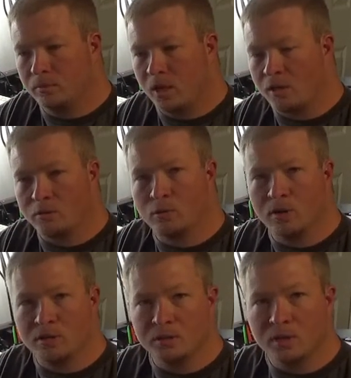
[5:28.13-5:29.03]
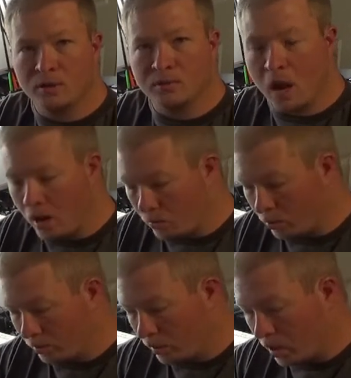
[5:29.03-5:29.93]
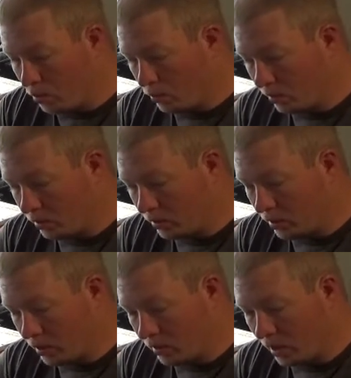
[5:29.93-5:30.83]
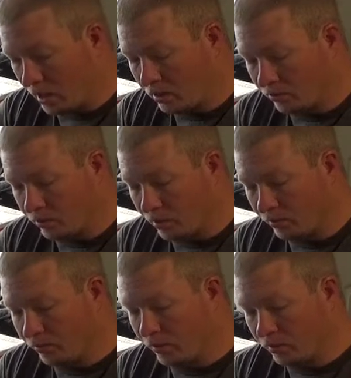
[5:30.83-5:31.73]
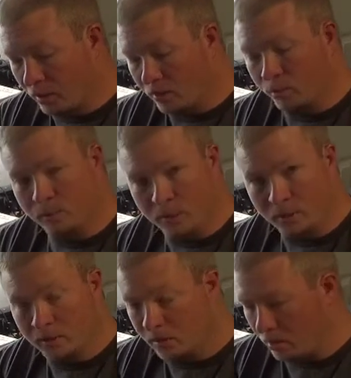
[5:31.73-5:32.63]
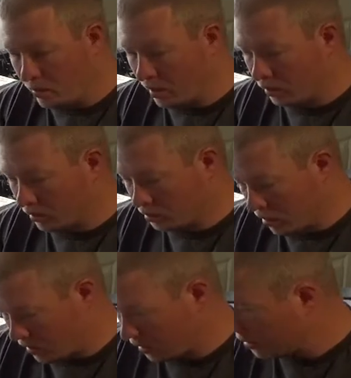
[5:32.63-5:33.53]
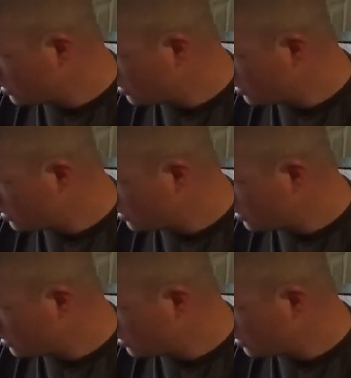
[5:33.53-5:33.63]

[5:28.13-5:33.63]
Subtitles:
acorn trees and stuff, so I wanted to go with the acorn flavor. Figured that would be a better attraction.